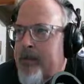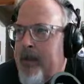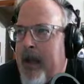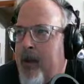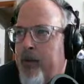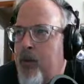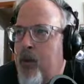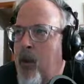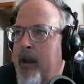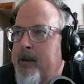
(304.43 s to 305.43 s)
however
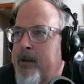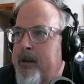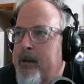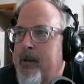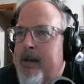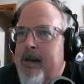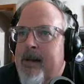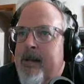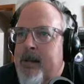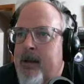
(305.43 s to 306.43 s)
you want to.
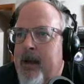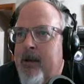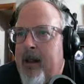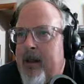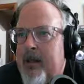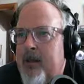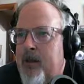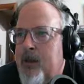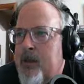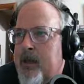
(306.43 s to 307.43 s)
So now all I need to
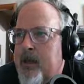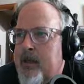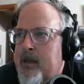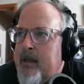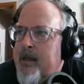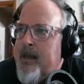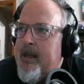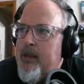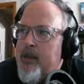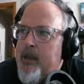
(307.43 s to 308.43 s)
do is I just need to
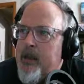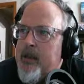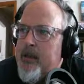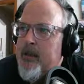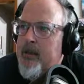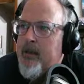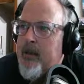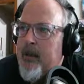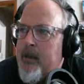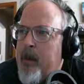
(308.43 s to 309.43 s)
download this
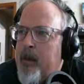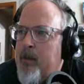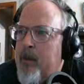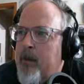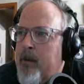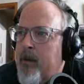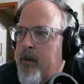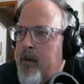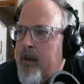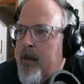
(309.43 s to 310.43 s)
onto my computer.
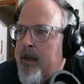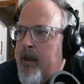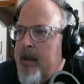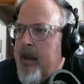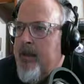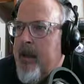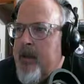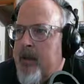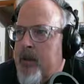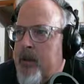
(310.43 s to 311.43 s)
I'm not
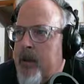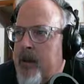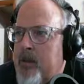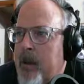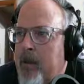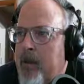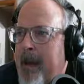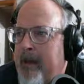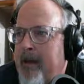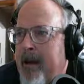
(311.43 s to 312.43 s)
going to do a transparent
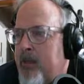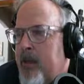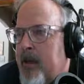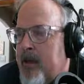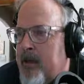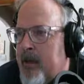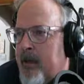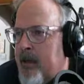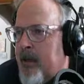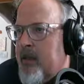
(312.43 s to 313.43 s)
background because
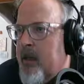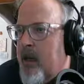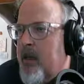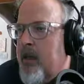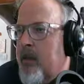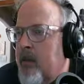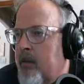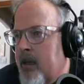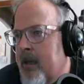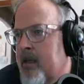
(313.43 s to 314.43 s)
uh, it's not going to
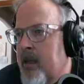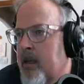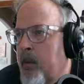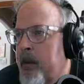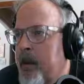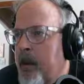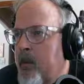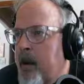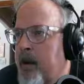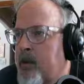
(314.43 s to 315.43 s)
translate the way that I
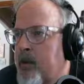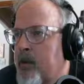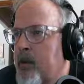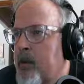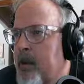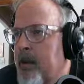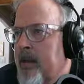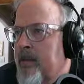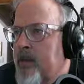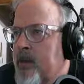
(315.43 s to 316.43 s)
want it to.
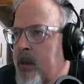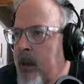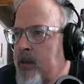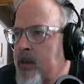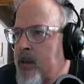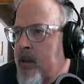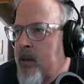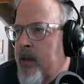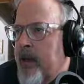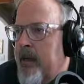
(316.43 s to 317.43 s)
So I'm just going to
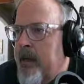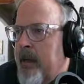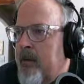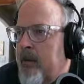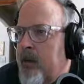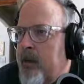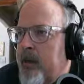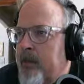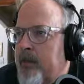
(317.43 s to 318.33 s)
go ahead and download it.